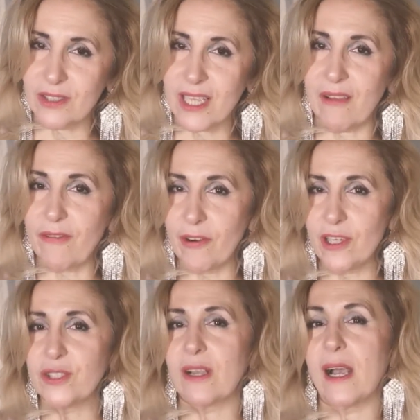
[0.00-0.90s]
So
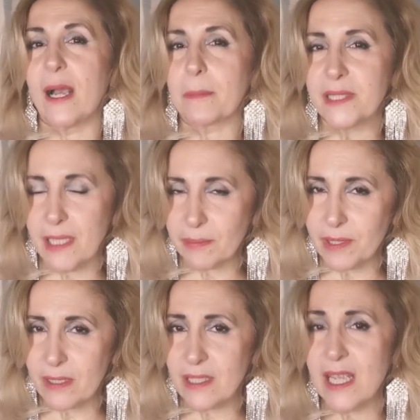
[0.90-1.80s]
first you have
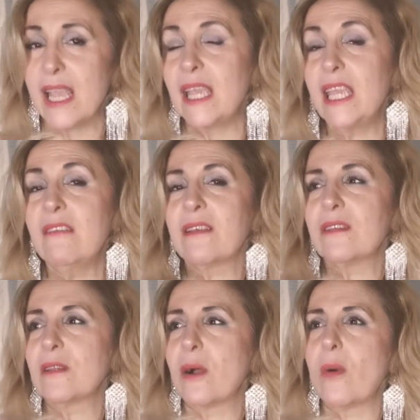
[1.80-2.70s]
acceptance,
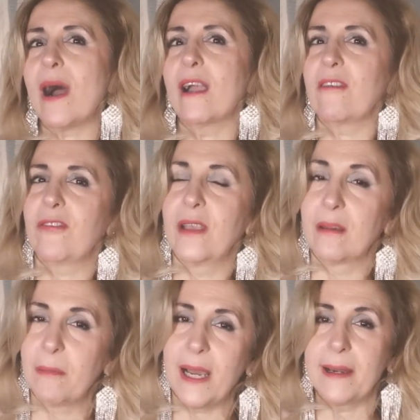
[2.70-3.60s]
even though I
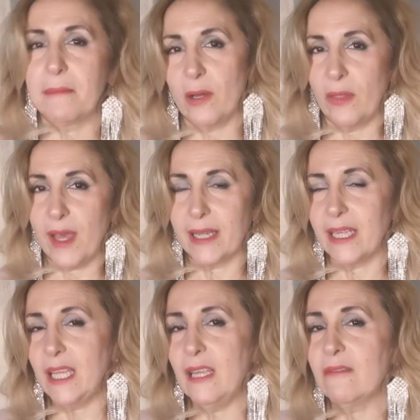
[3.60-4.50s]
feel bad about
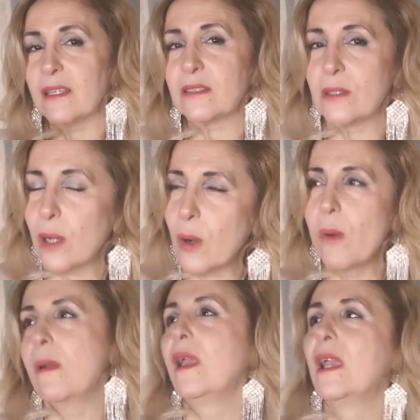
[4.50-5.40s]
that, even
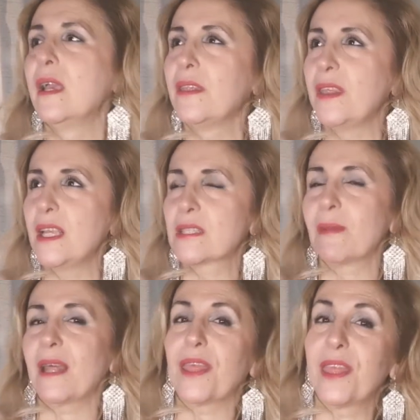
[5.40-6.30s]
though this
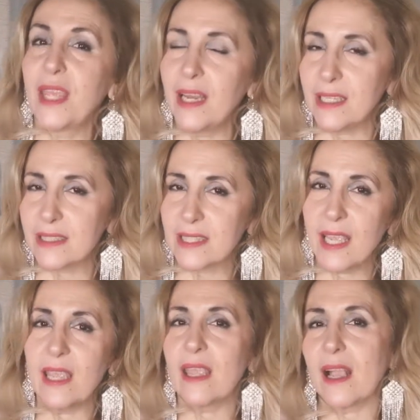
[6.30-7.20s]
bad thing, let's
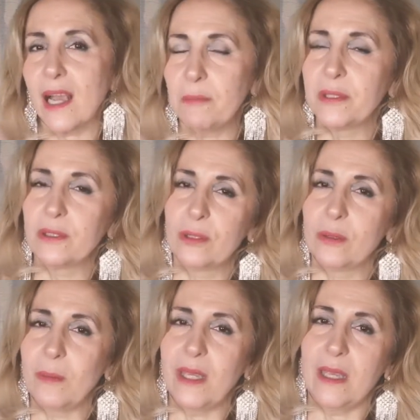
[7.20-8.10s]
say, happened
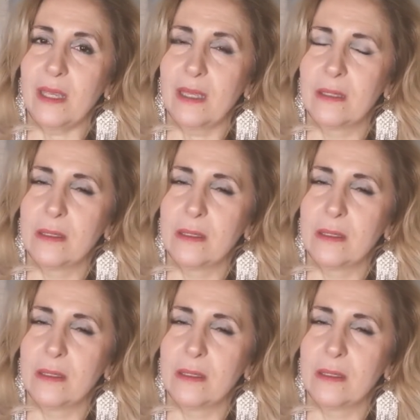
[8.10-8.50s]
to me.